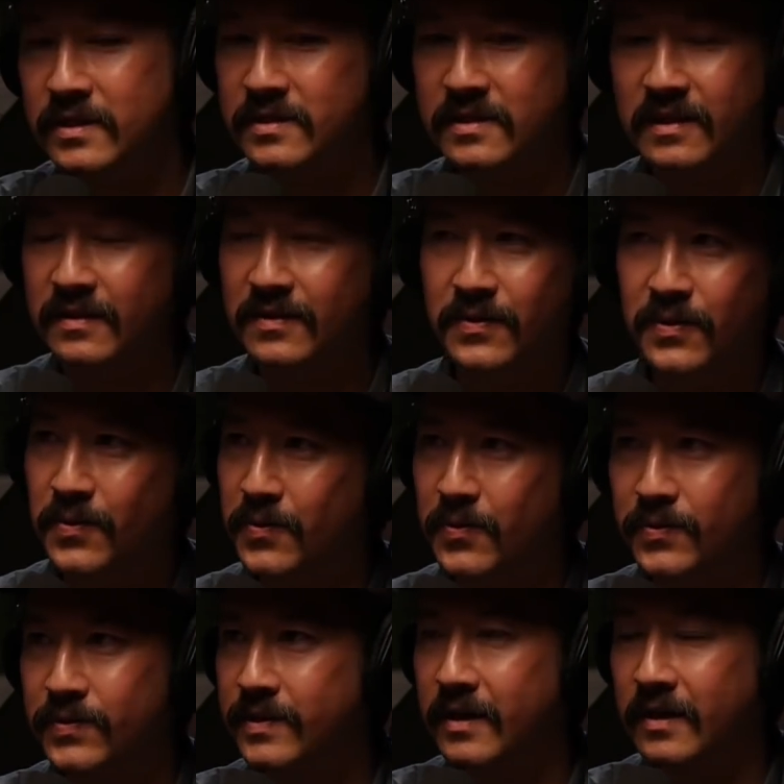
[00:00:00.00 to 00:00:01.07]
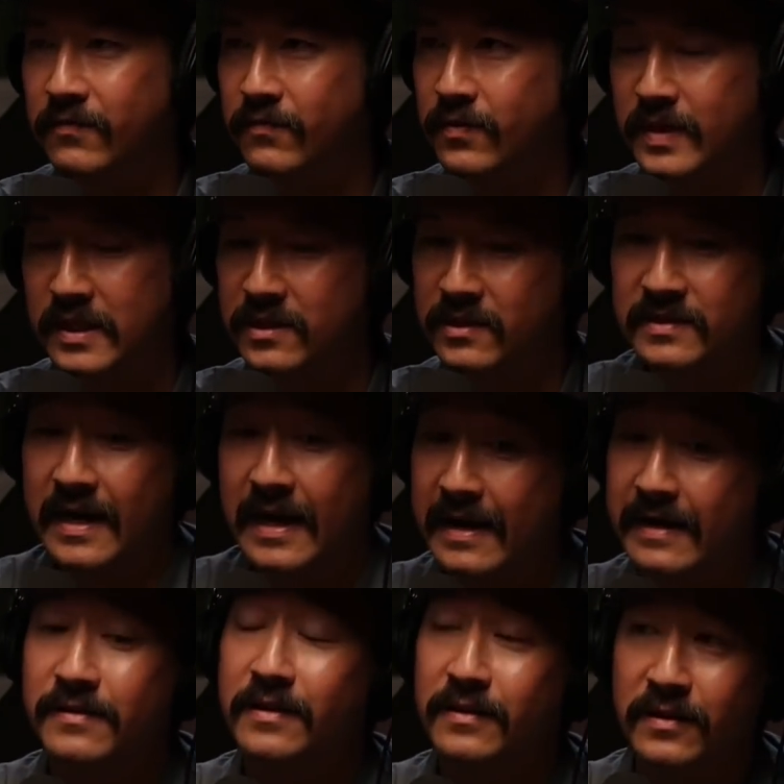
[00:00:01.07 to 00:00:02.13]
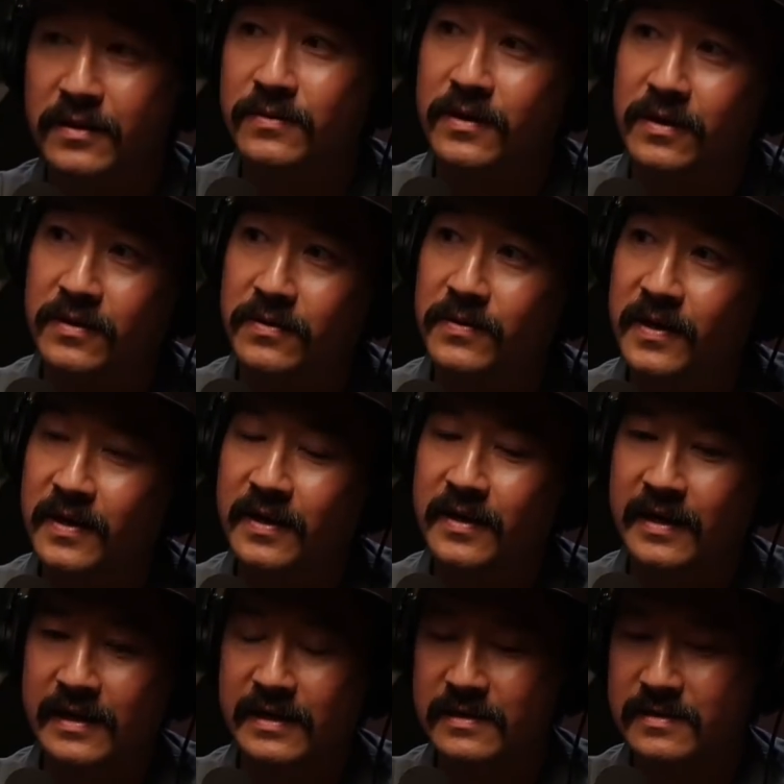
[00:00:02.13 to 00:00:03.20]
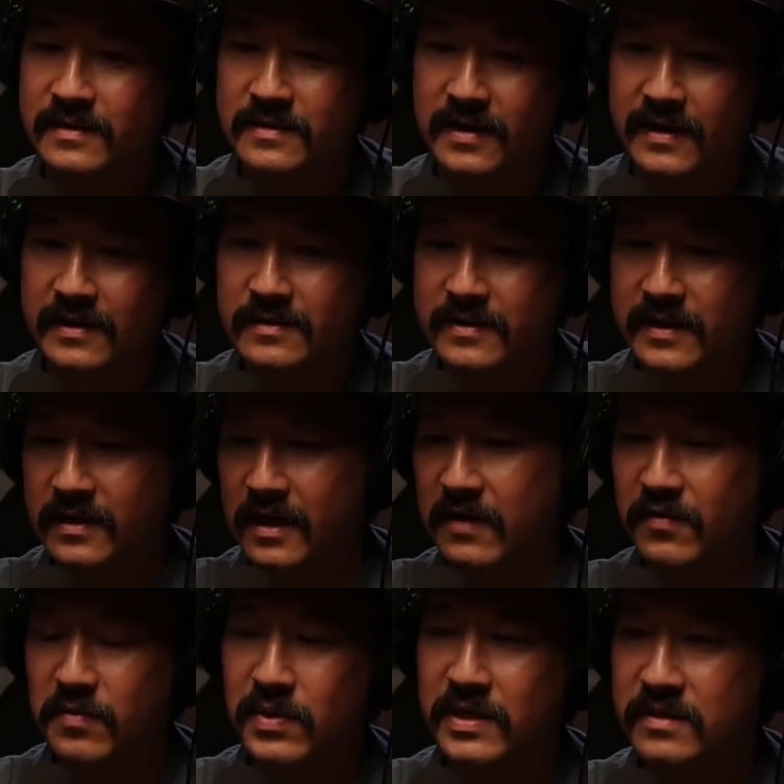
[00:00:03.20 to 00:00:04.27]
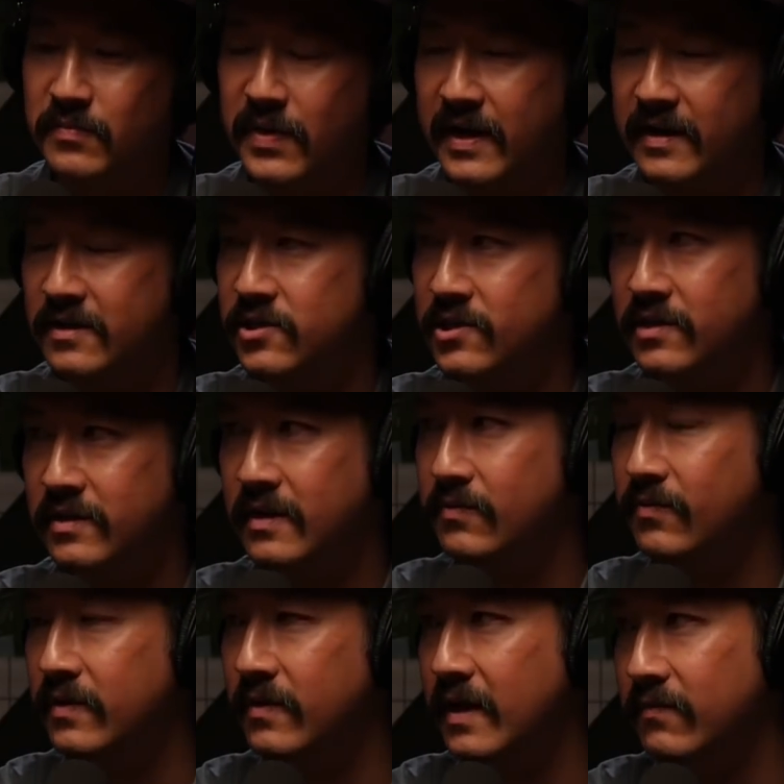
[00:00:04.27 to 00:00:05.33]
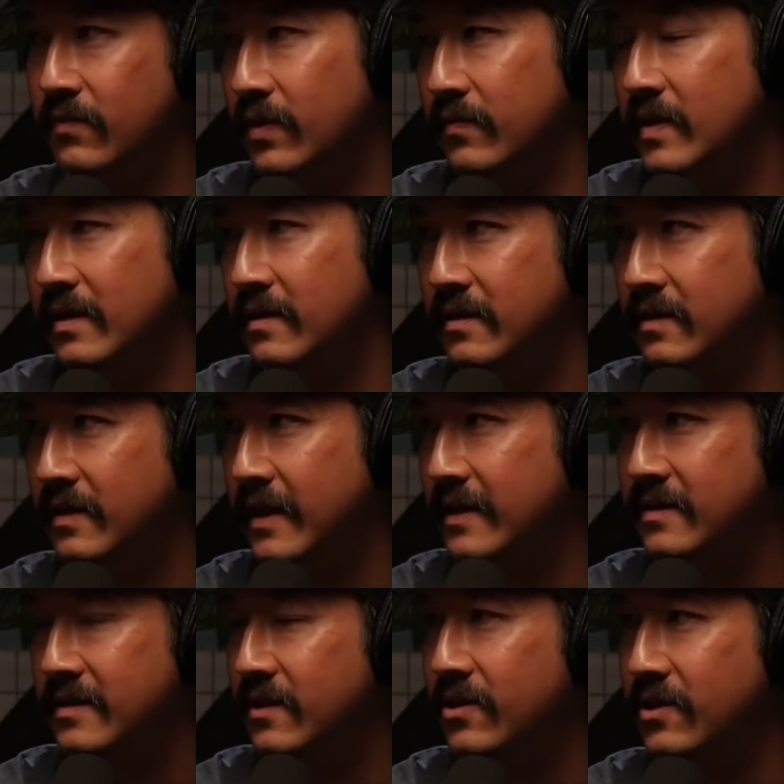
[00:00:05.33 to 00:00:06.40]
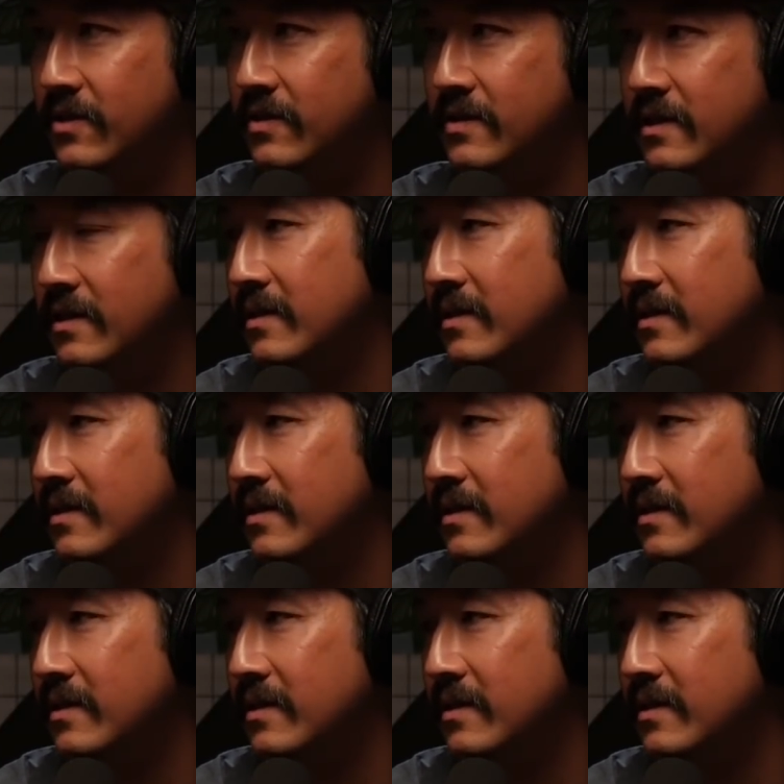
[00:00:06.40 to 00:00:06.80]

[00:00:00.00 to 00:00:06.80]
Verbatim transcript: he's seen the whole thing from, he designed the logo and he's designed like every piece of packaging that we have, we've done in the last ten years. And,